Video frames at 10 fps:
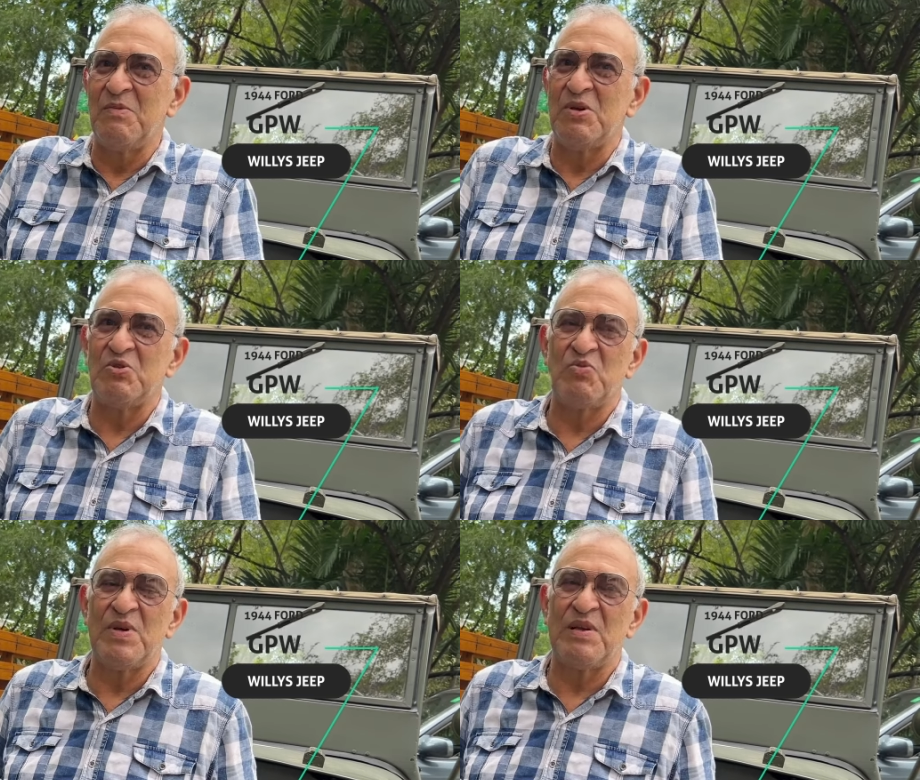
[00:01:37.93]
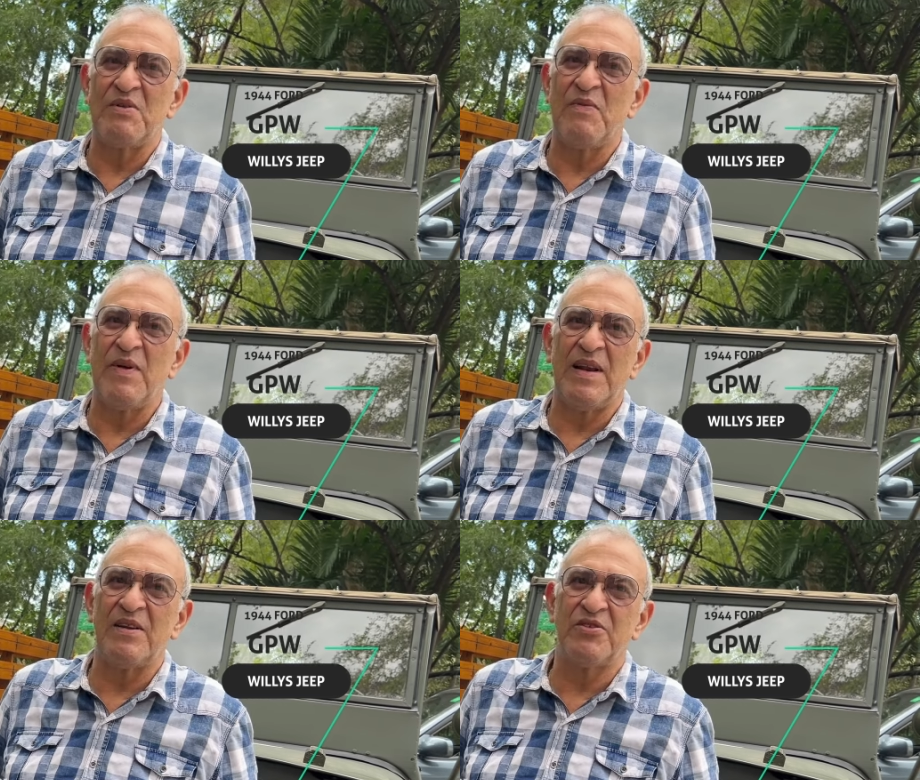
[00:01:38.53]
which would be
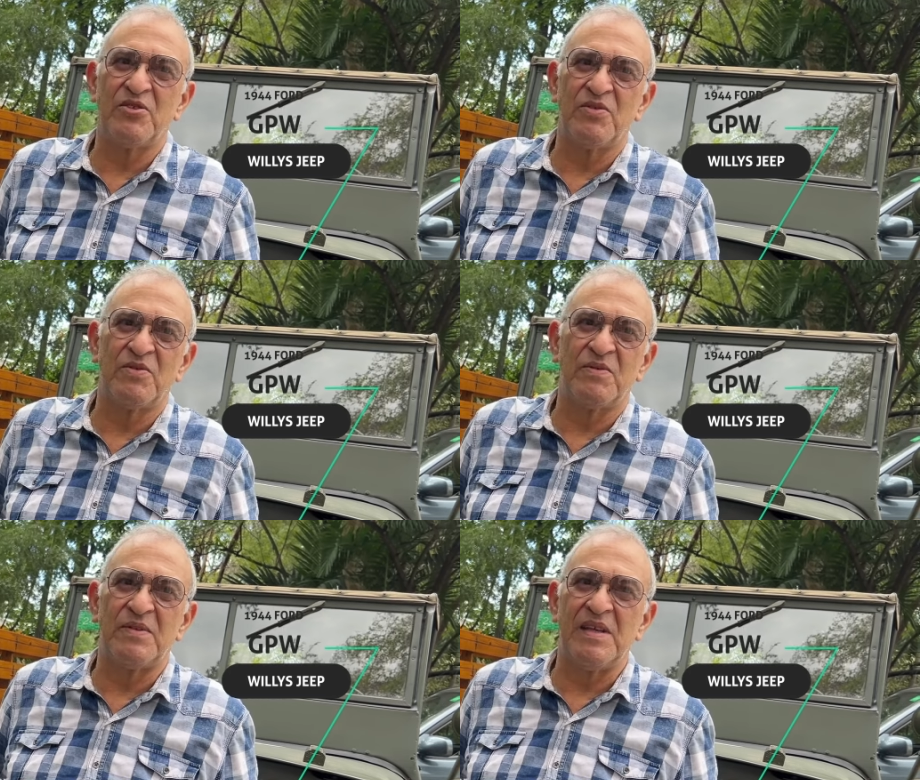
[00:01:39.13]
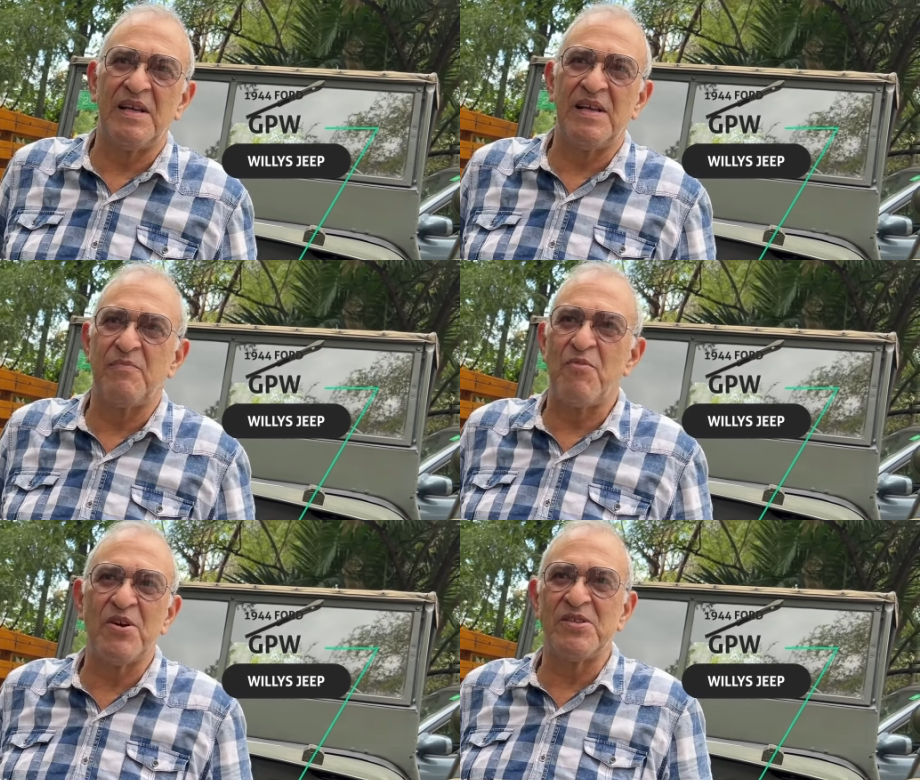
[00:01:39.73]
equivalent to
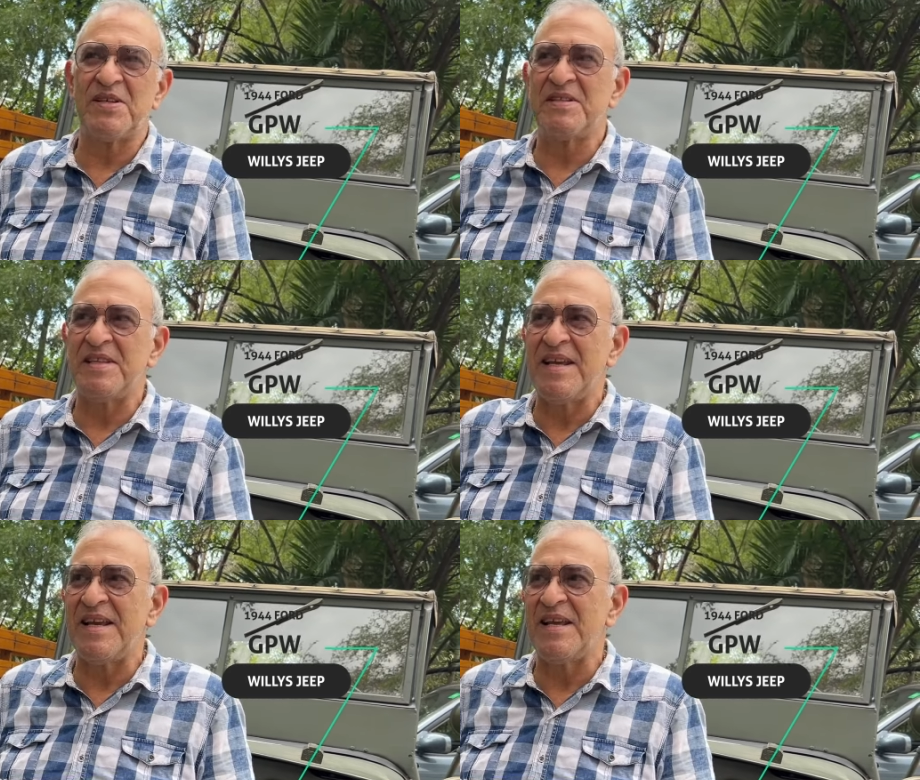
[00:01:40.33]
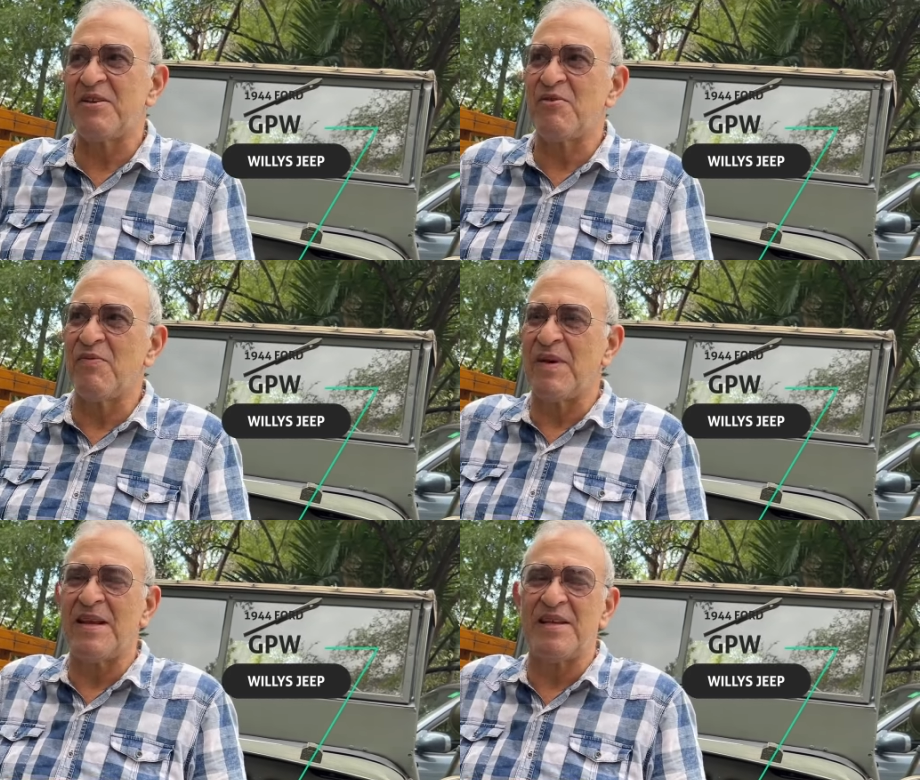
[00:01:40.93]
the present day
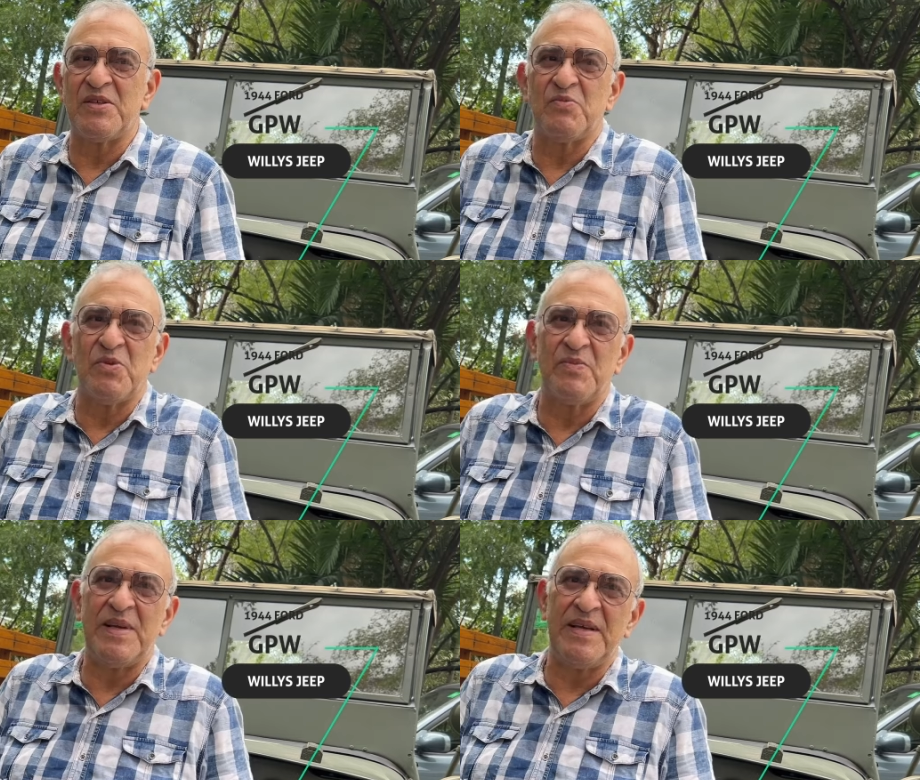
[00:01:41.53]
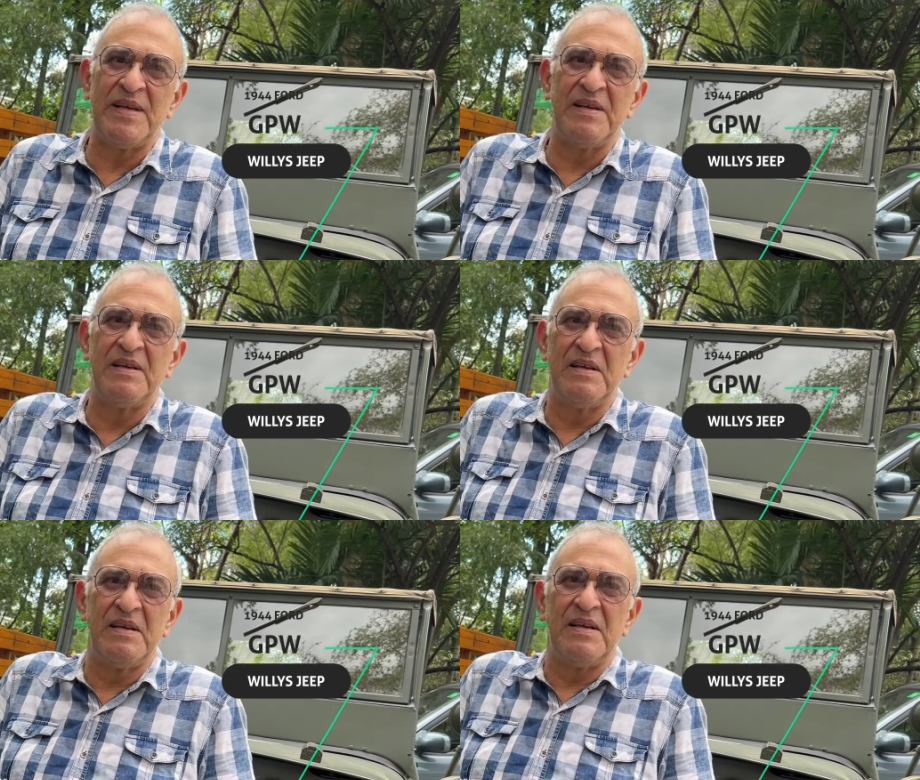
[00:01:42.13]
equivalent would be
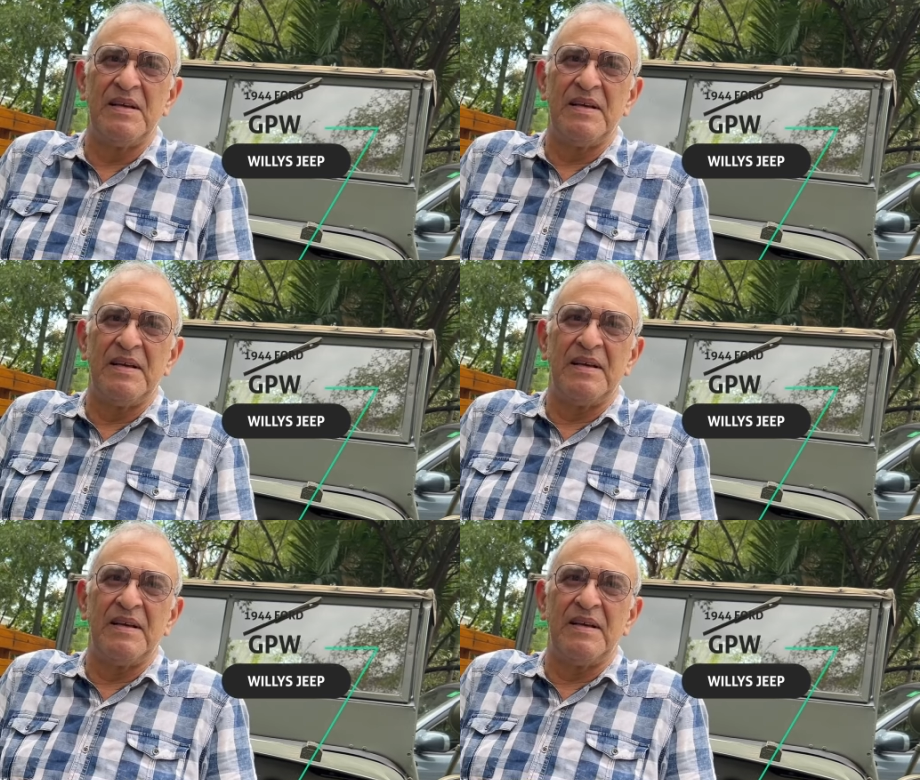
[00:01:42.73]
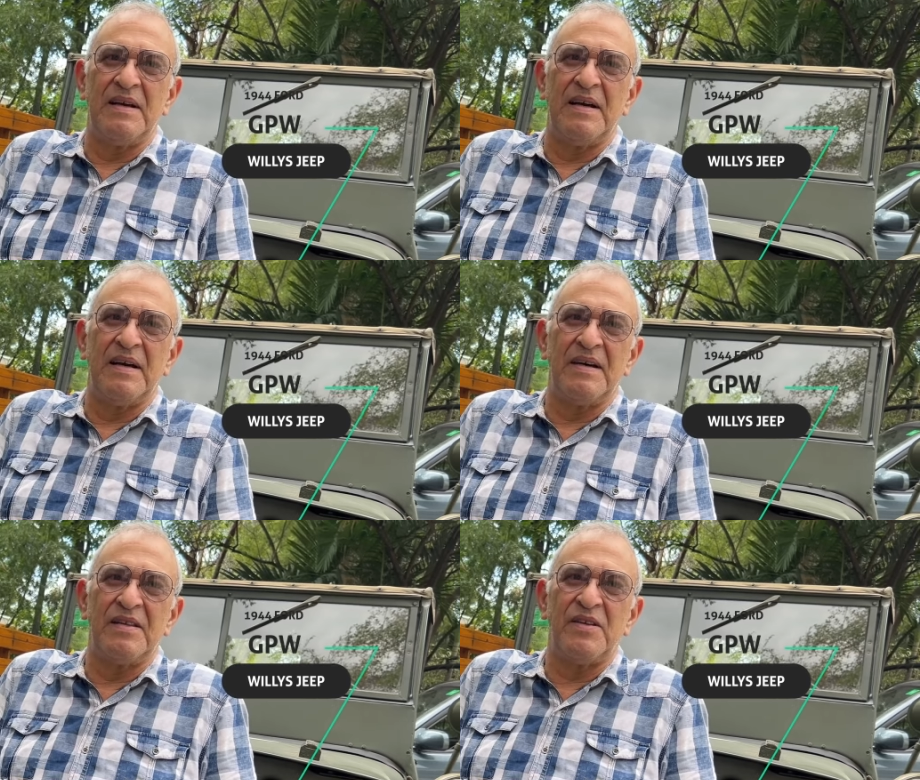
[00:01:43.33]

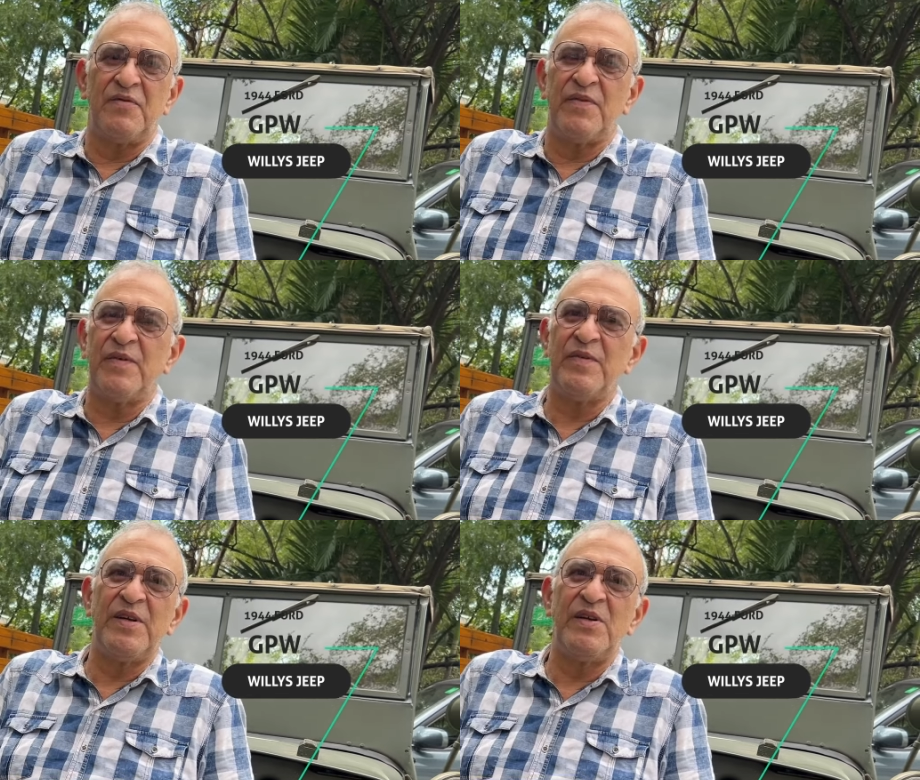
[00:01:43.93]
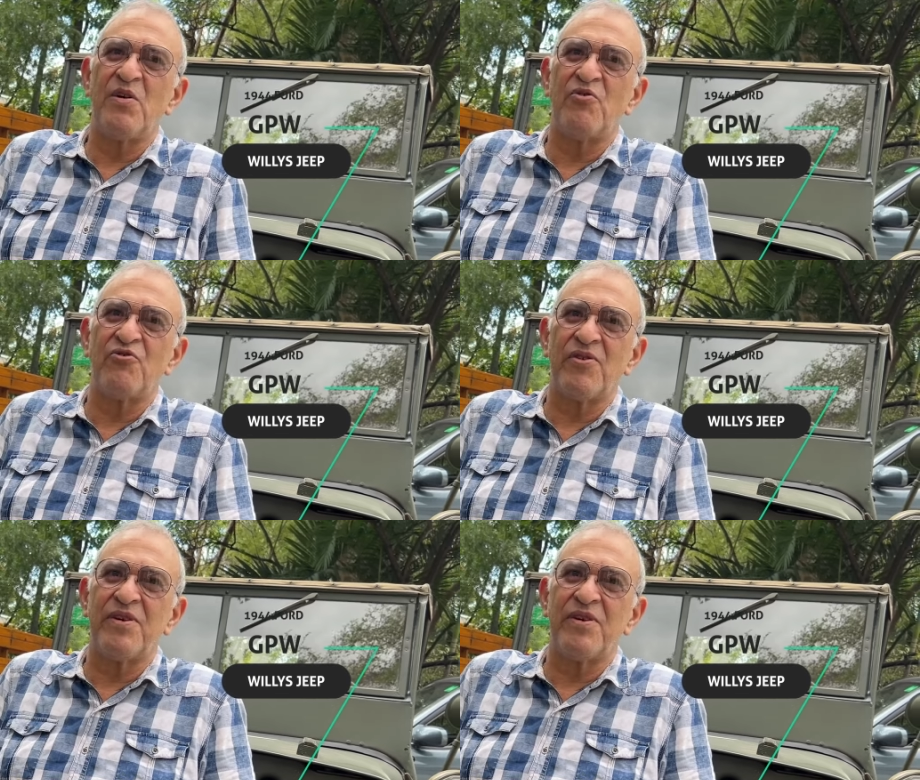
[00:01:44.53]
the 1500.